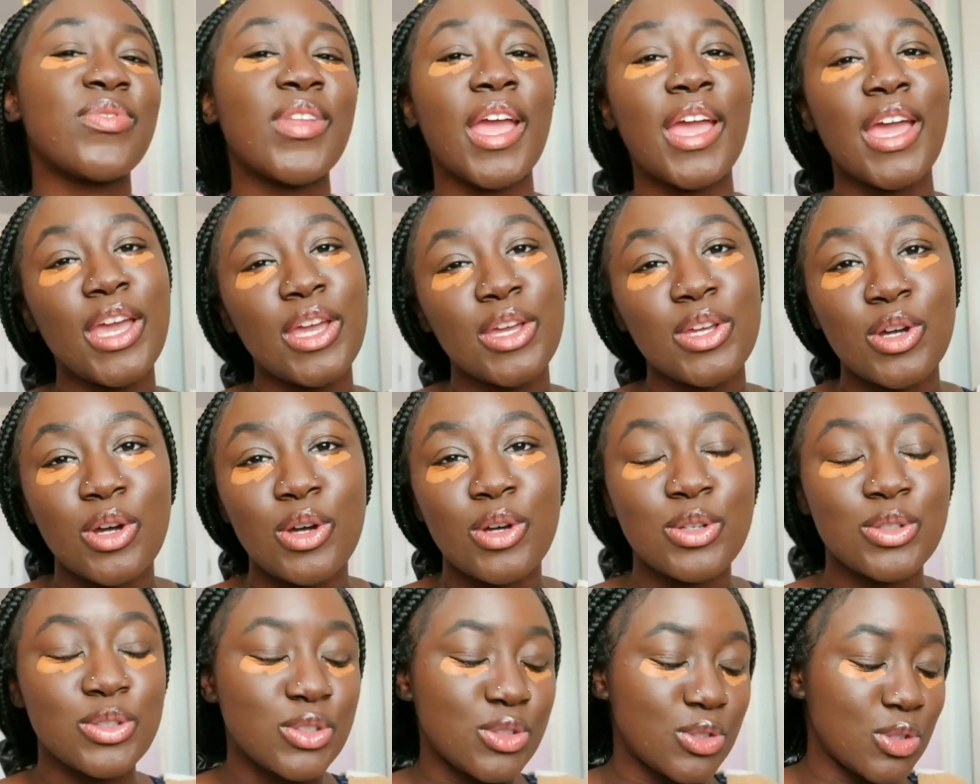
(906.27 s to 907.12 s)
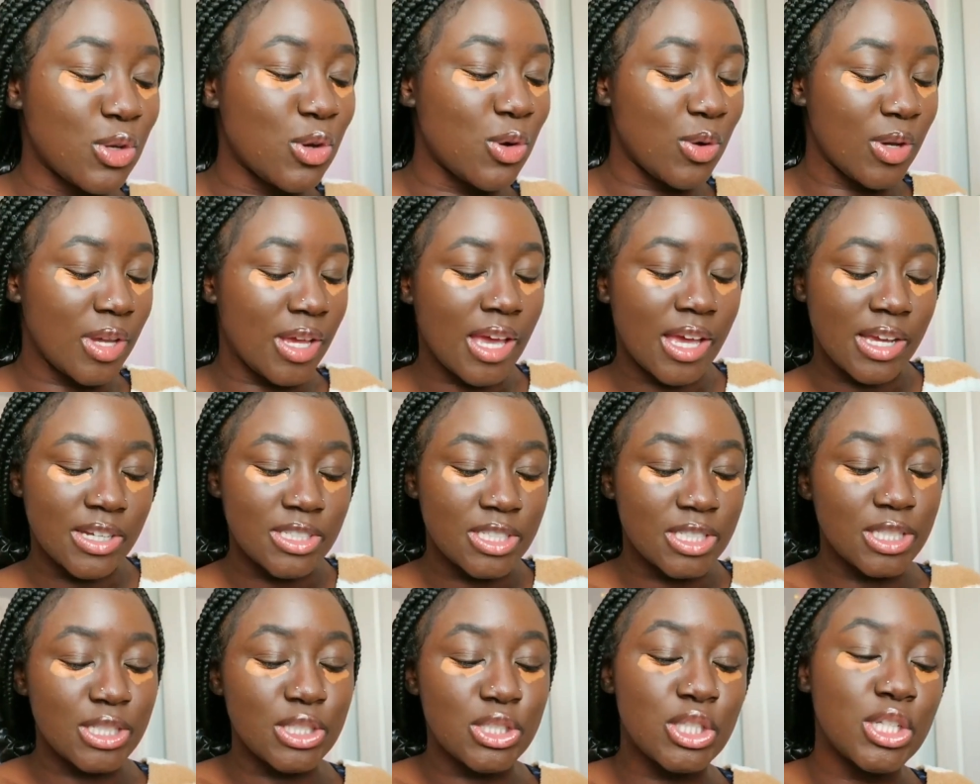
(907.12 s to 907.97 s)
Hey y'all, so it
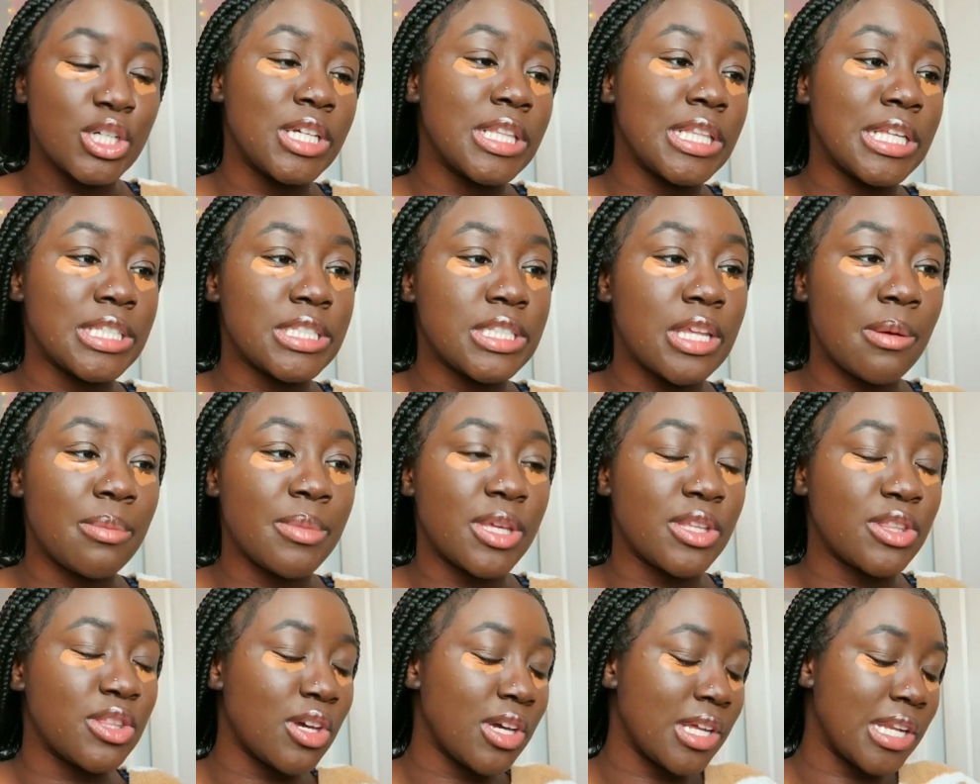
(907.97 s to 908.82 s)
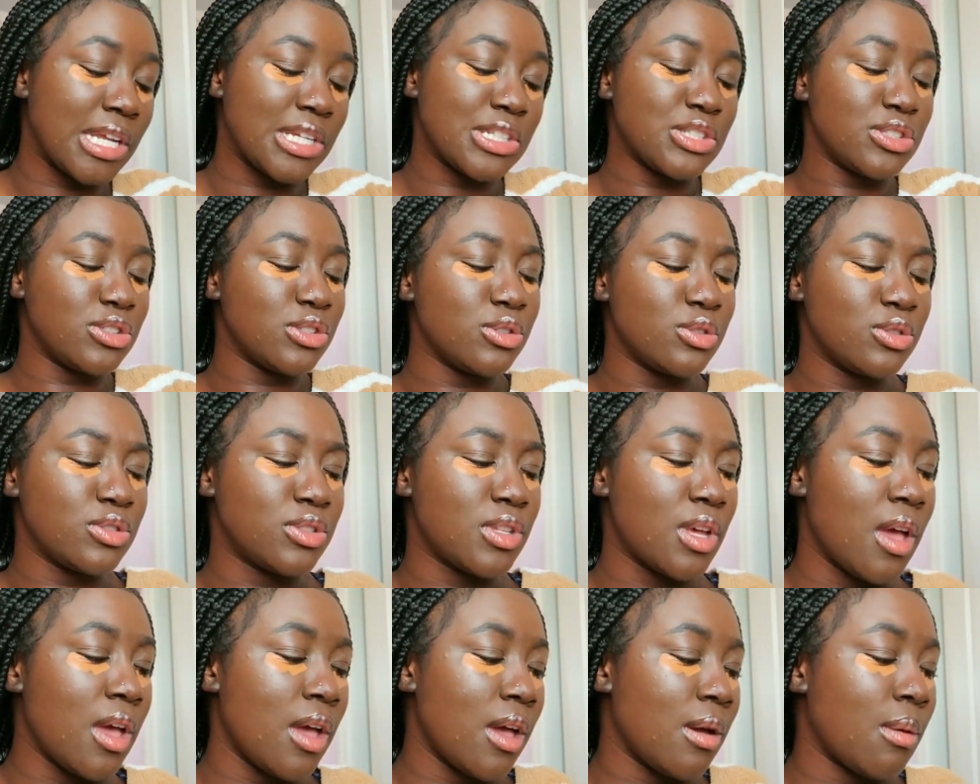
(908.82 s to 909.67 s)
actually took less time than I thought, and I just
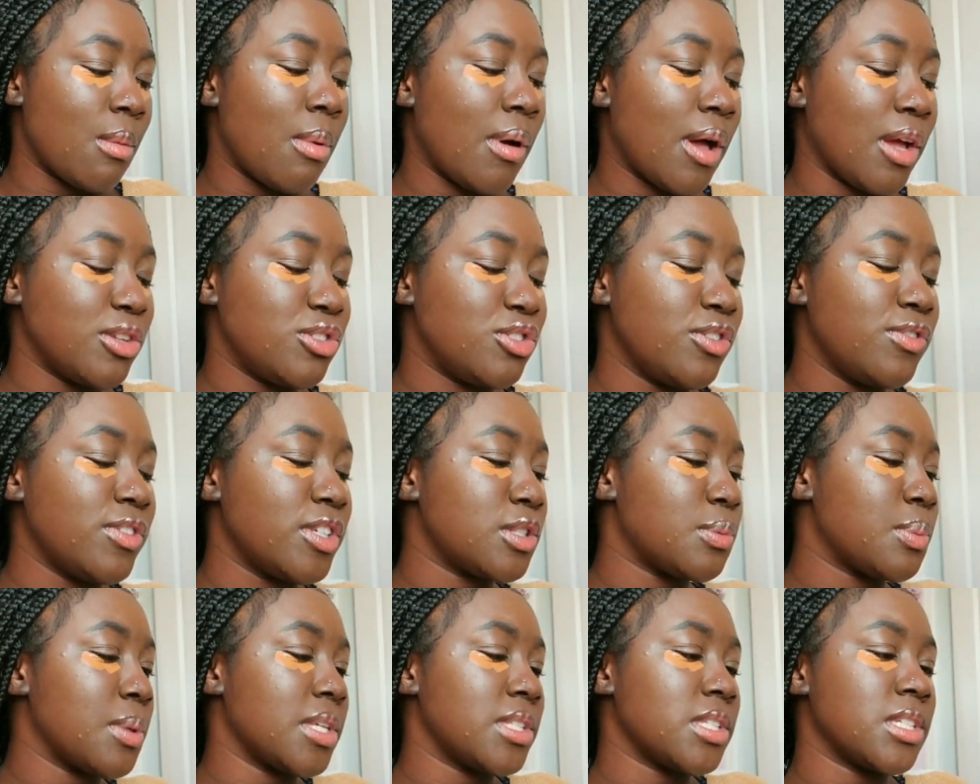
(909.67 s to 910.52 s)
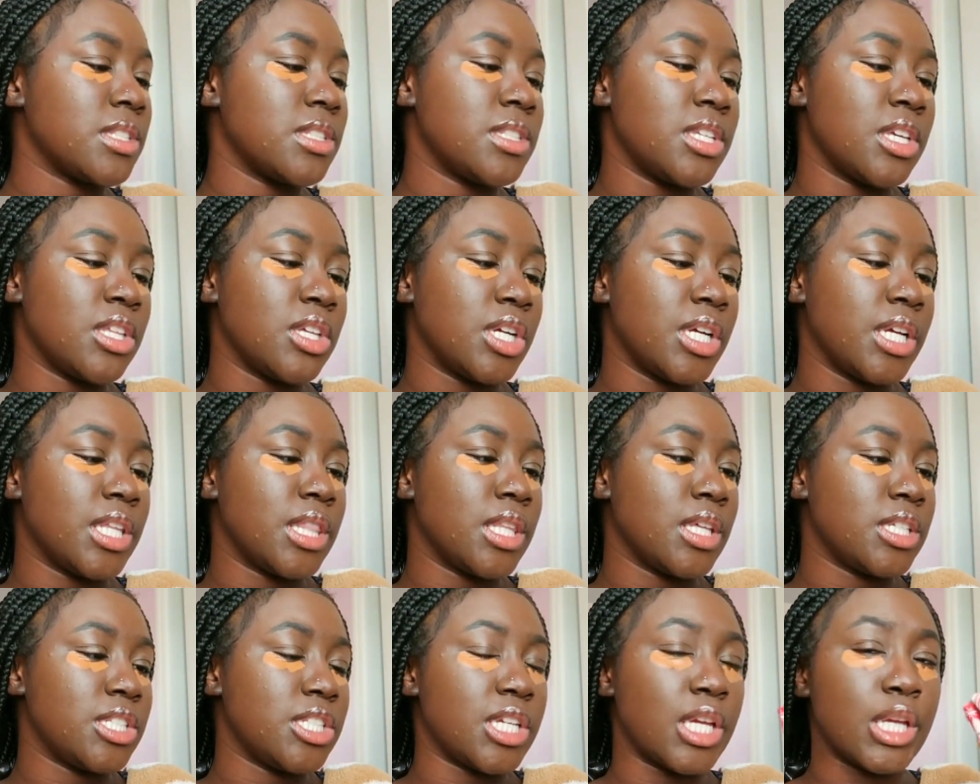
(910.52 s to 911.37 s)
used my Juvia's Place concealer
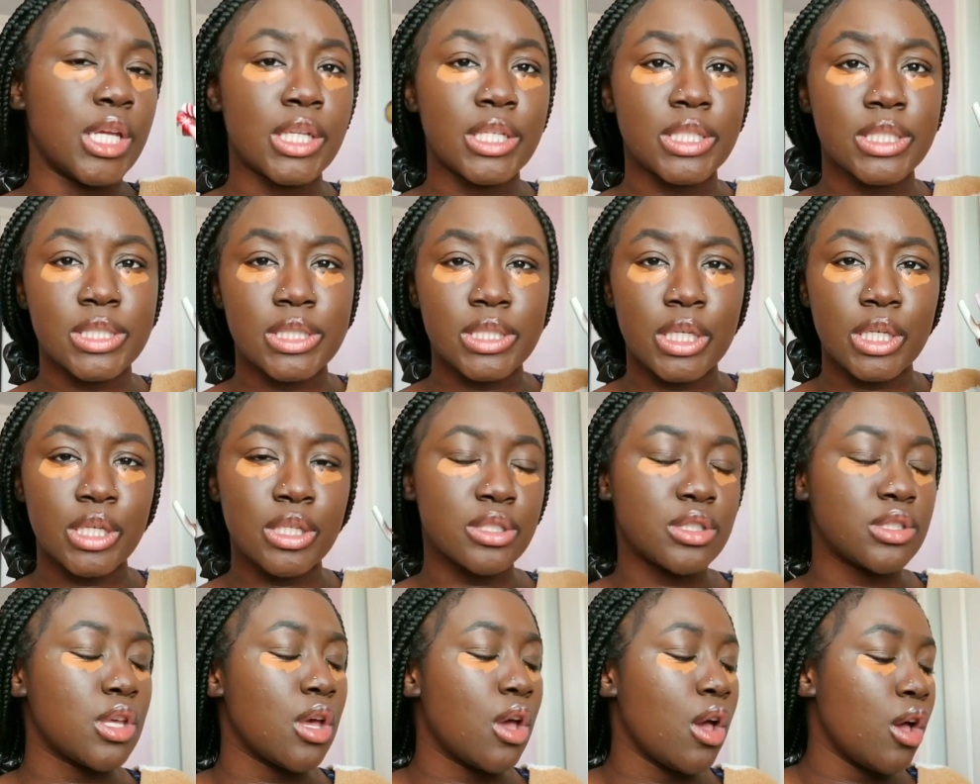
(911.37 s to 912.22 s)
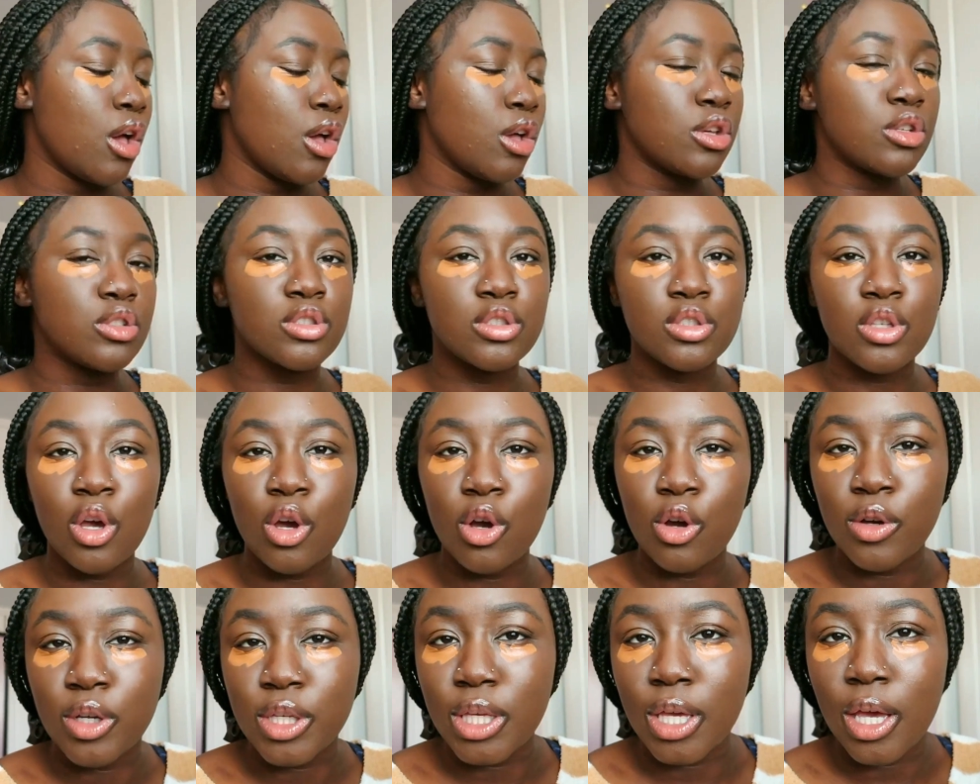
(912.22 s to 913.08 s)
in the shade 6.
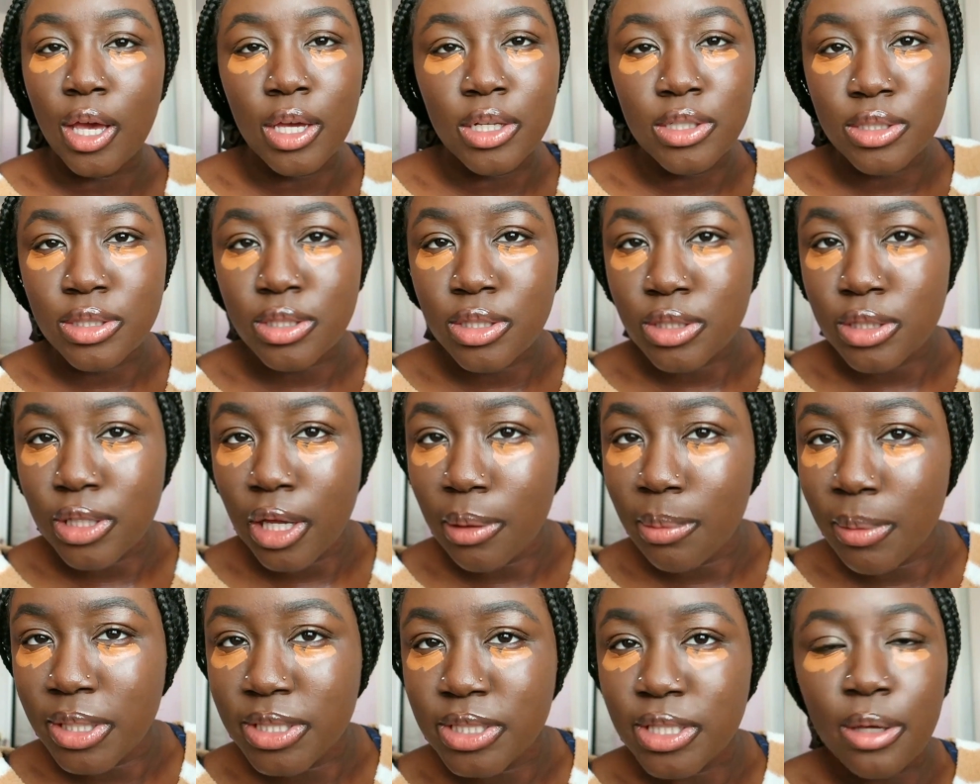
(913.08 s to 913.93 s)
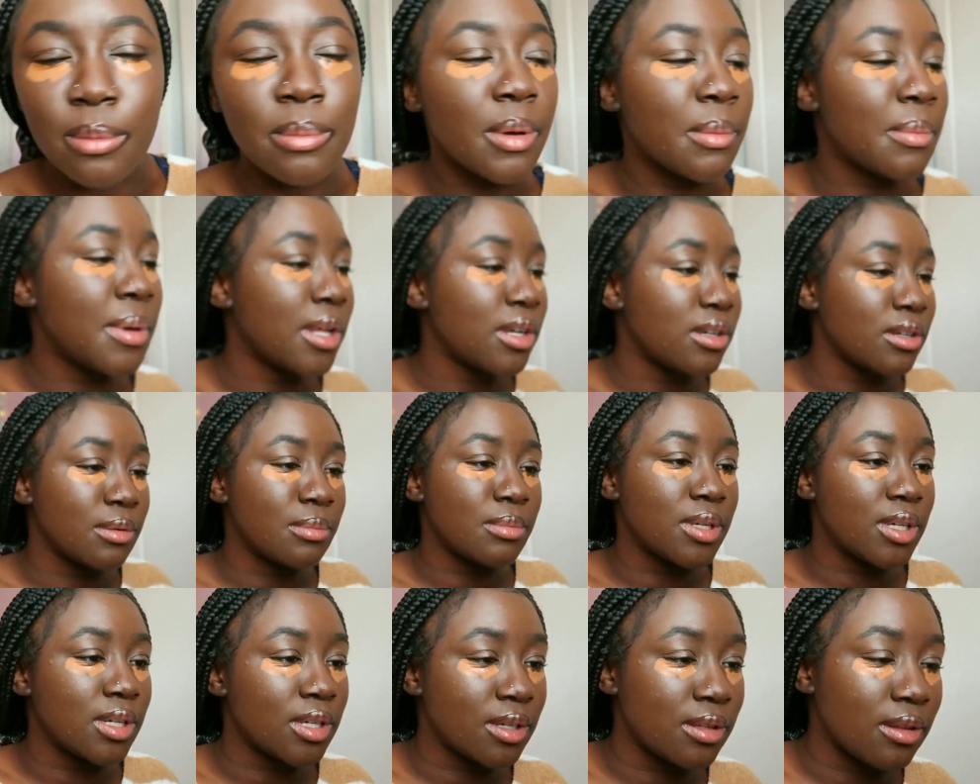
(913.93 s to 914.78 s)
So yeah, it just looks like my skin but better,
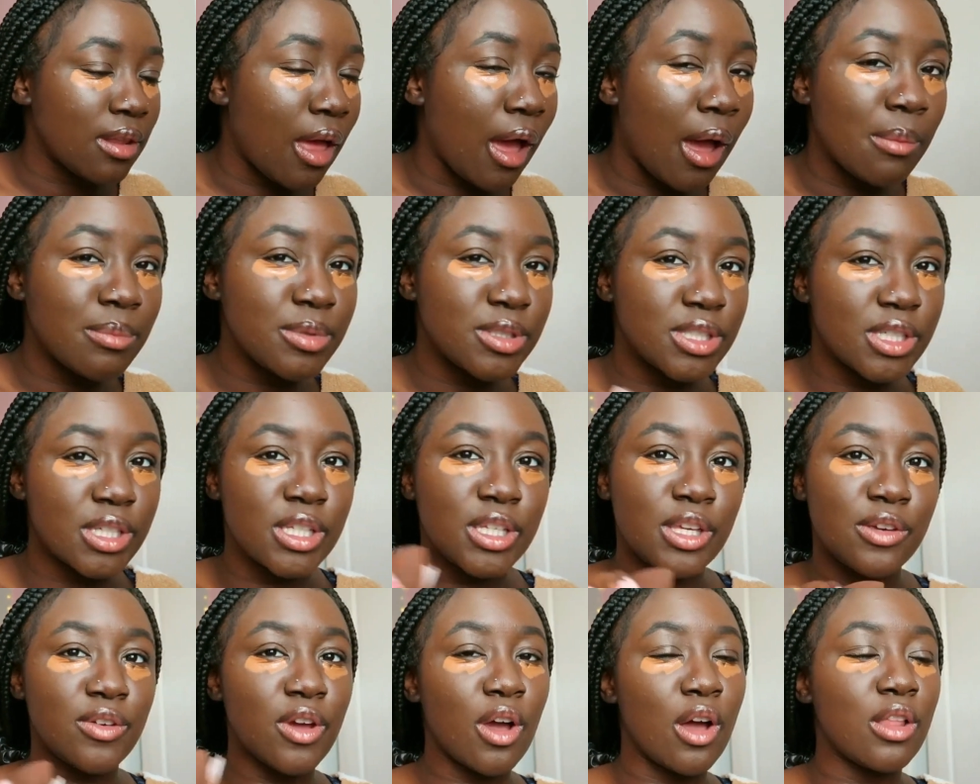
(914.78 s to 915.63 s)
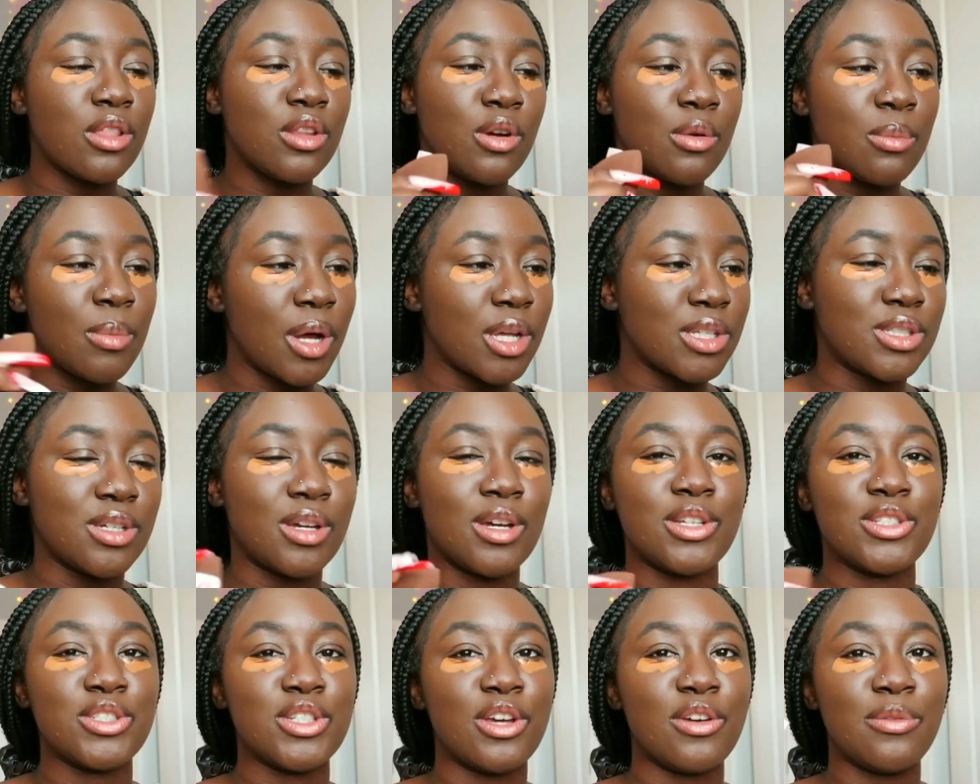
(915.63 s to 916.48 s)
but I'm just gonna give y'all a little
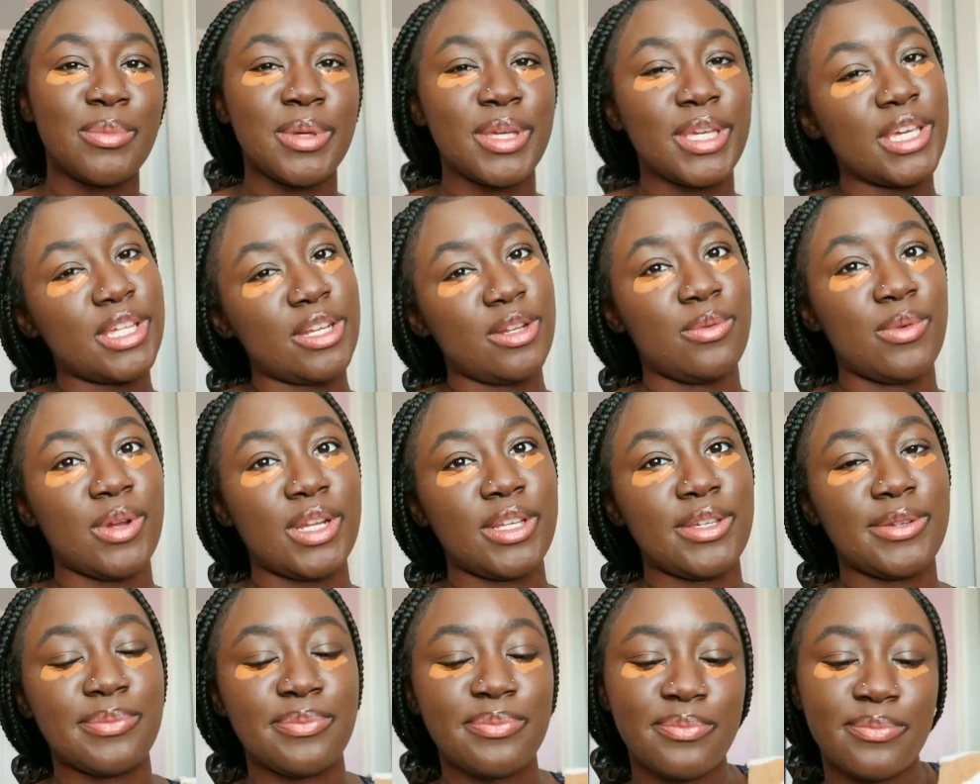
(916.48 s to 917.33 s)
montage of me getting ready.